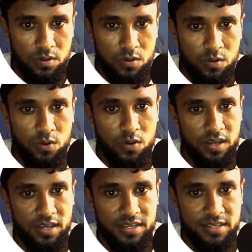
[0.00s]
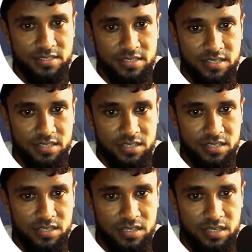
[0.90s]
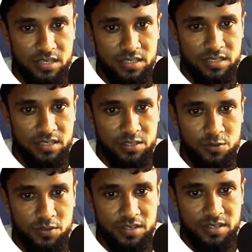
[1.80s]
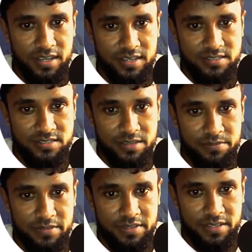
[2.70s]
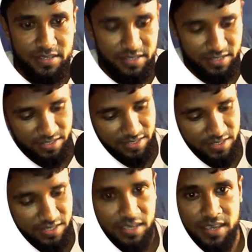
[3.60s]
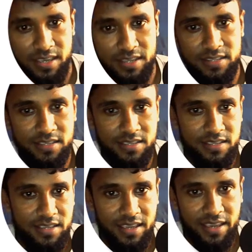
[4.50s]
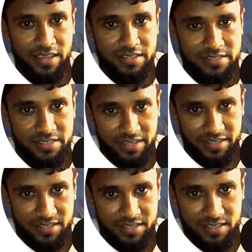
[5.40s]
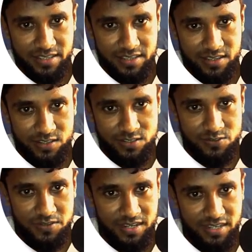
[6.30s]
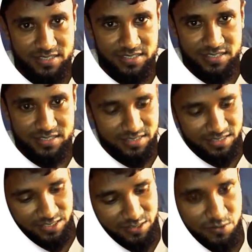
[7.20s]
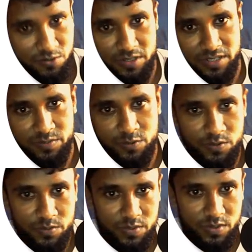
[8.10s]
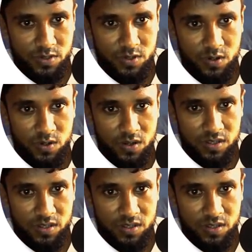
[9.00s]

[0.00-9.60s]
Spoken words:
Oh, I understand, they do not accept any hashtag, so I just need to remove all